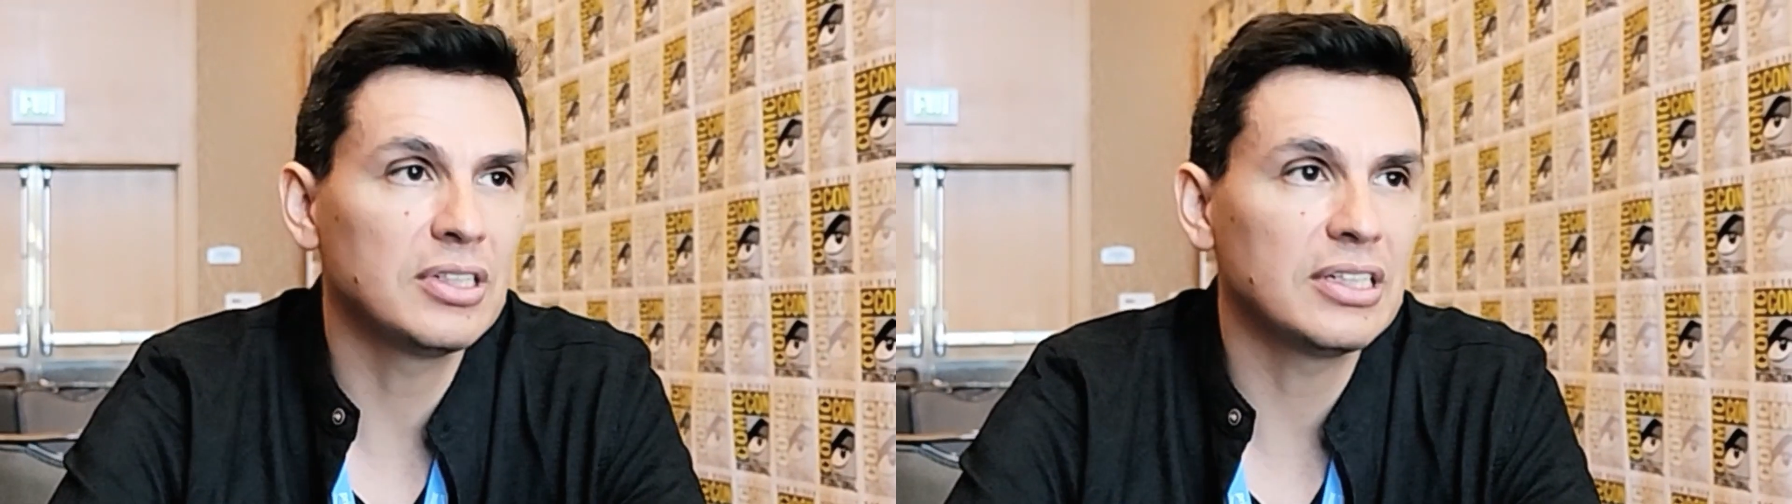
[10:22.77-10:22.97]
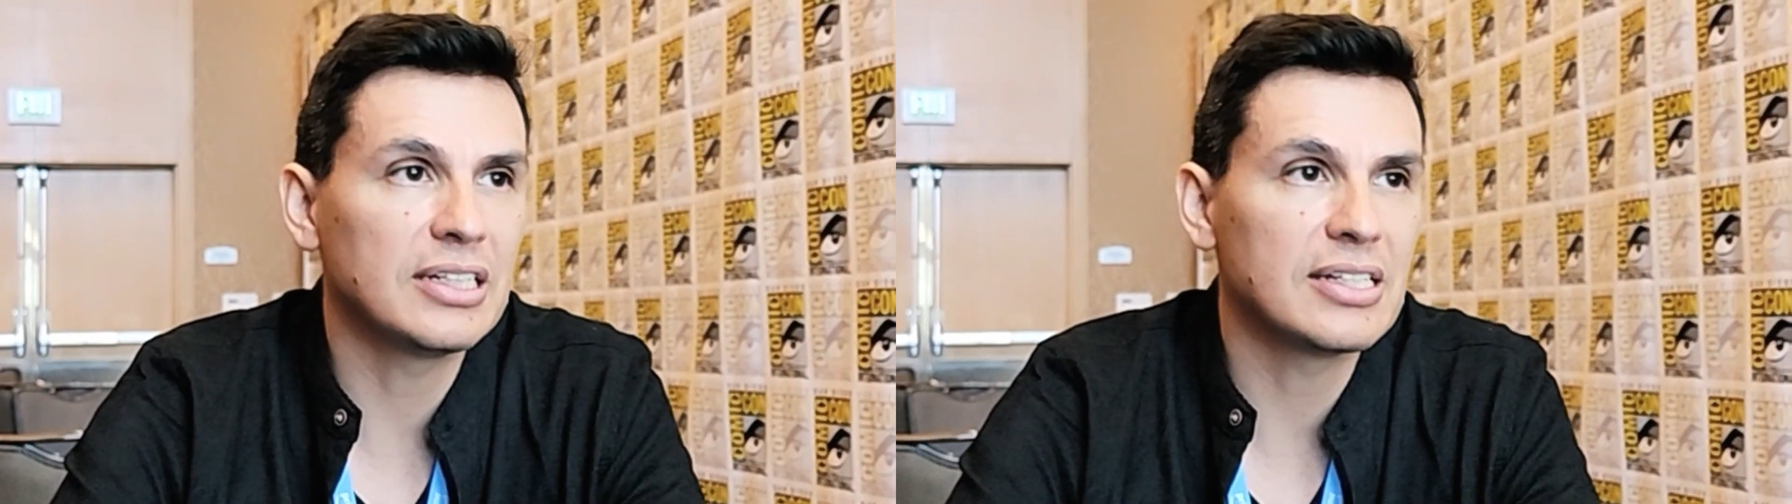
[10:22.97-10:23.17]

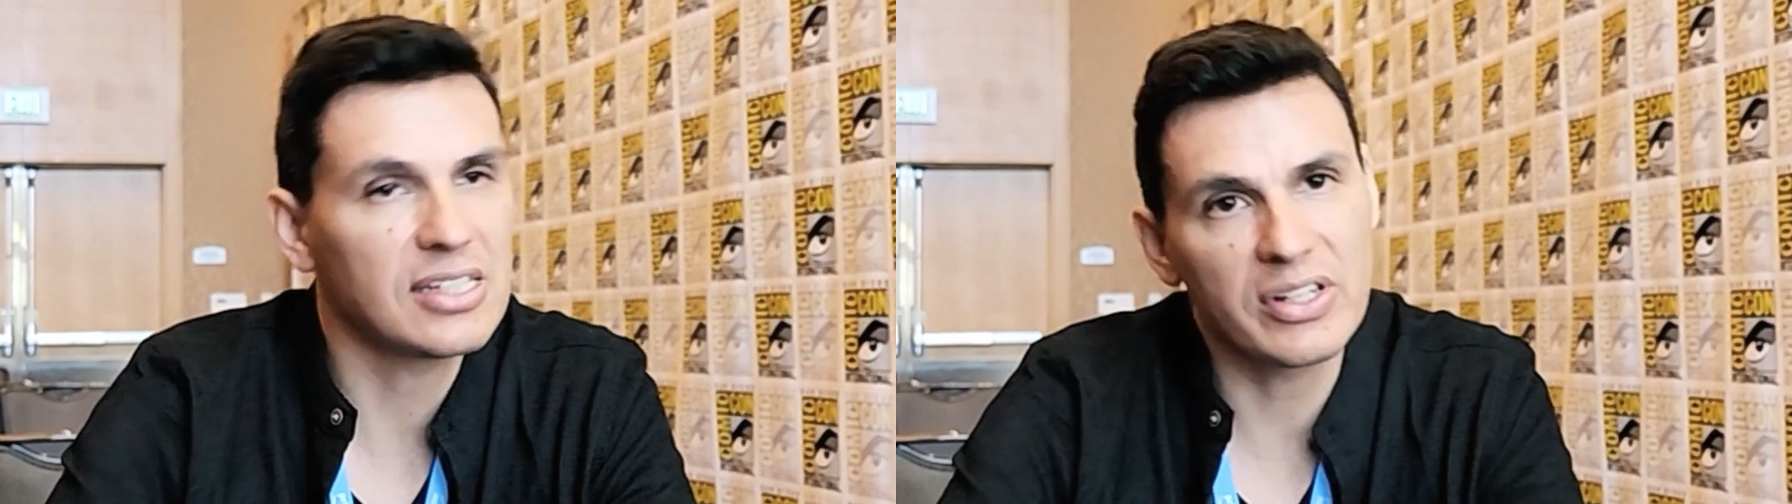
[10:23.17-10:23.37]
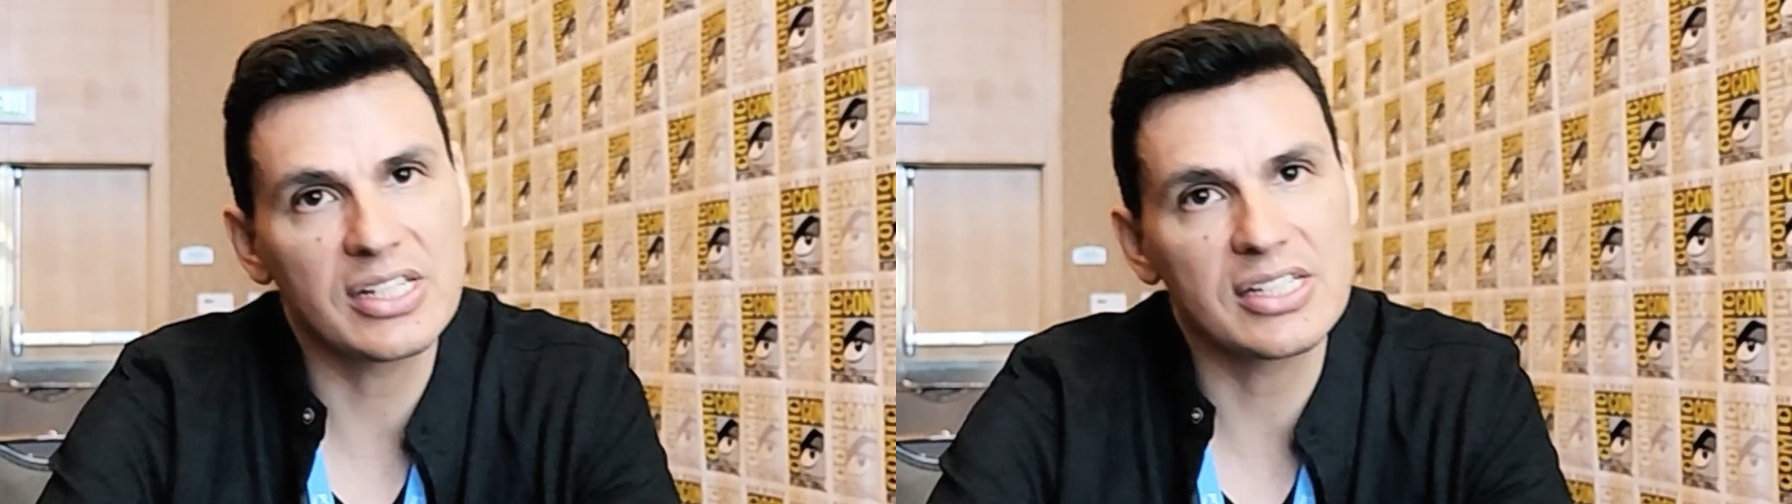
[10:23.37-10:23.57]

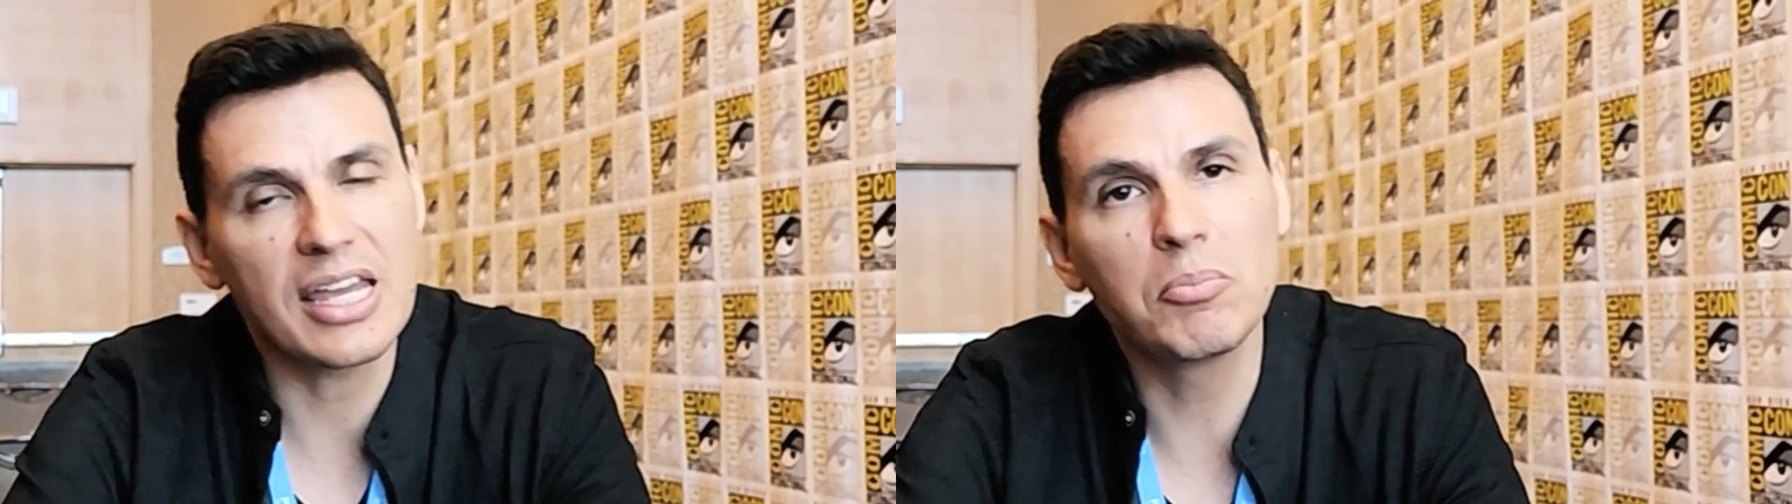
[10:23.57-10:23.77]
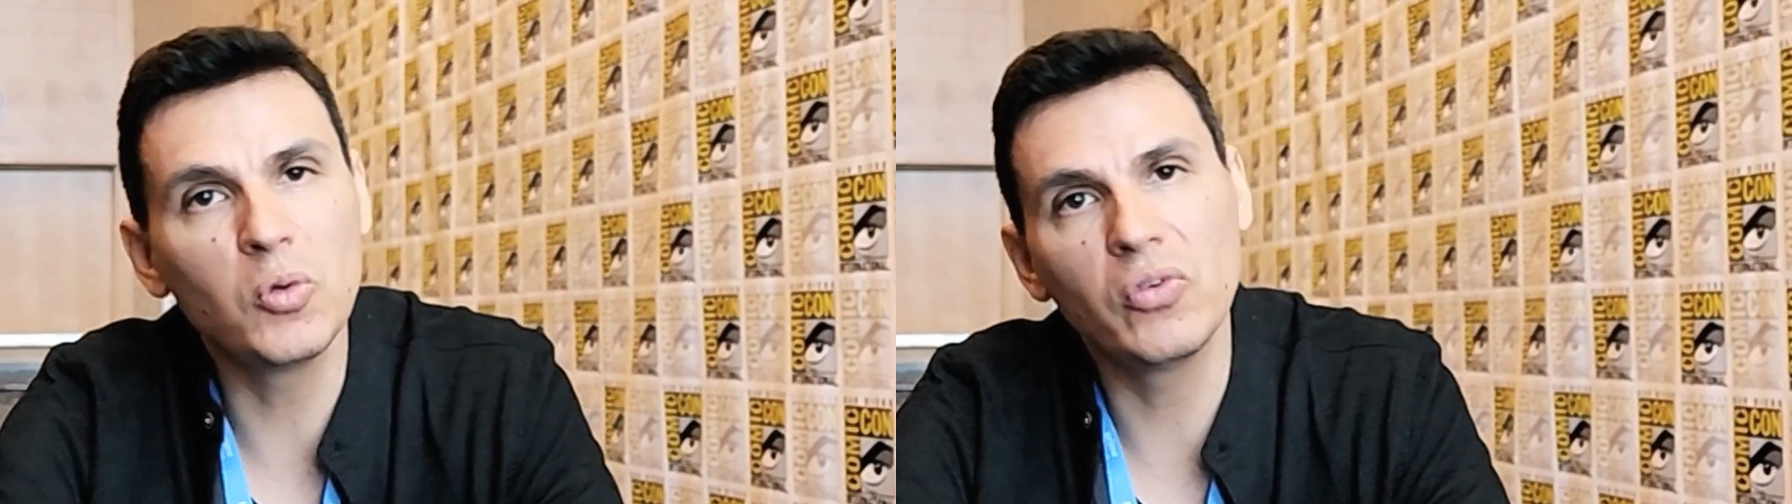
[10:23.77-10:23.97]
series
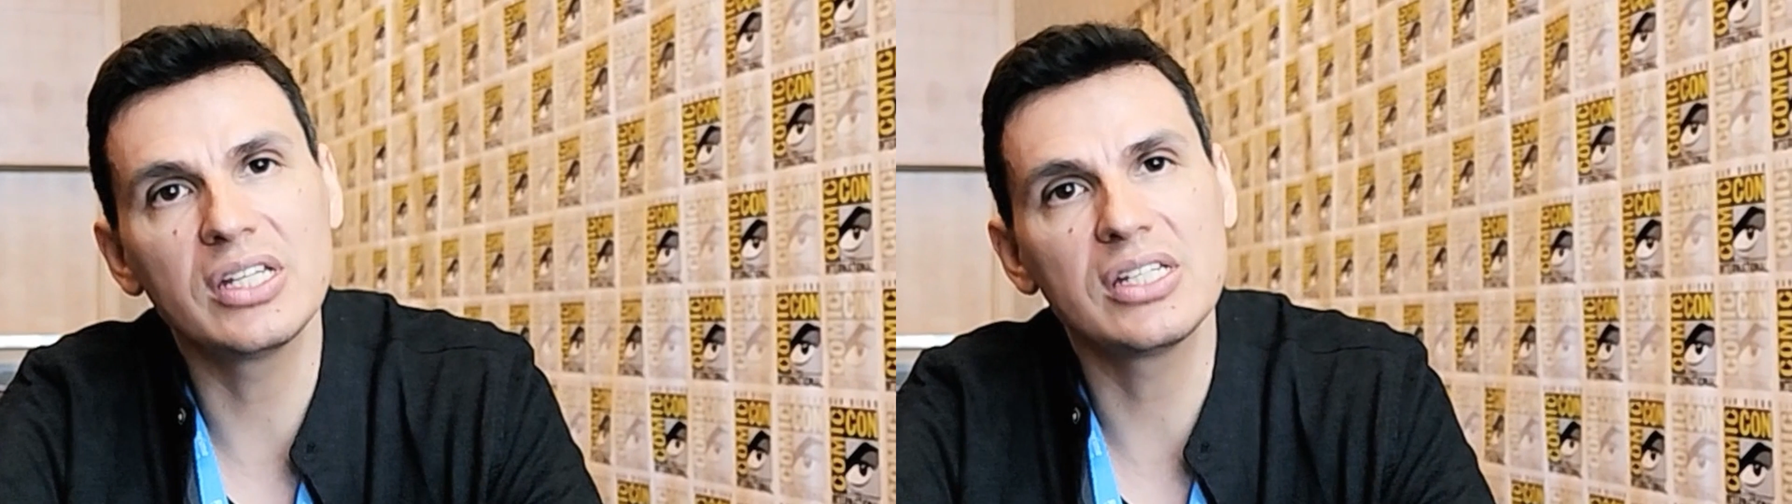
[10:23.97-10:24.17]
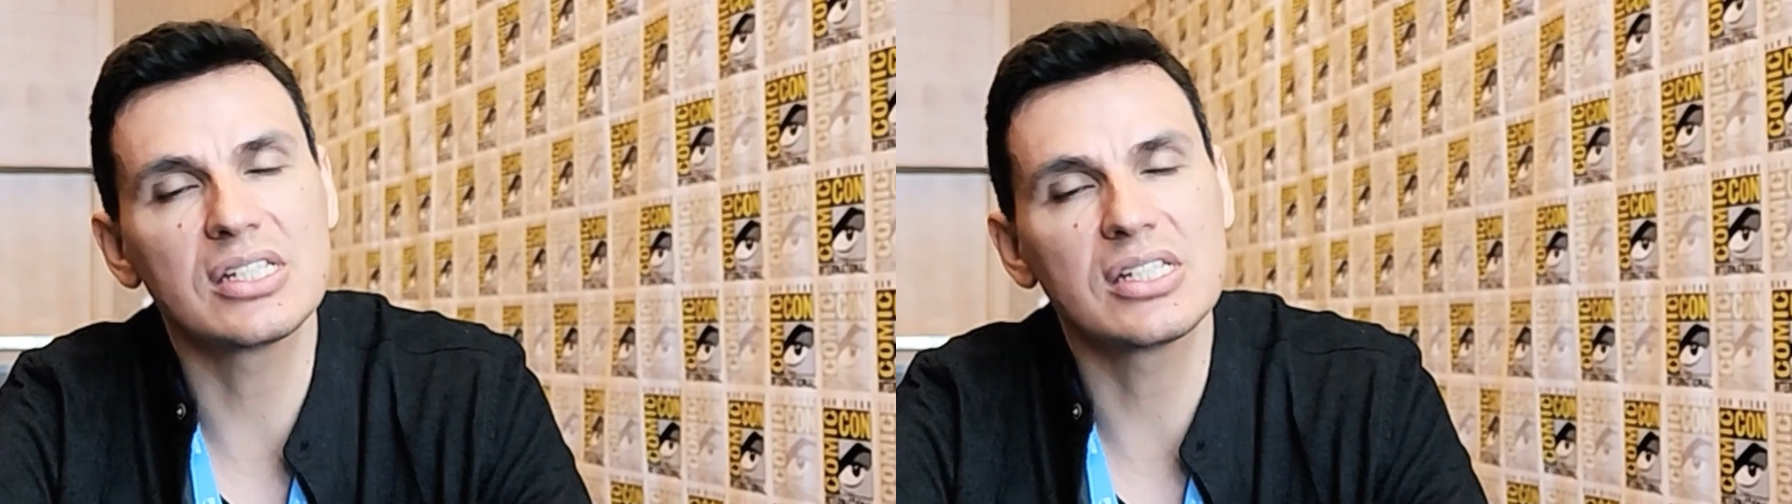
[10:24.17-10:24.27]
and movies.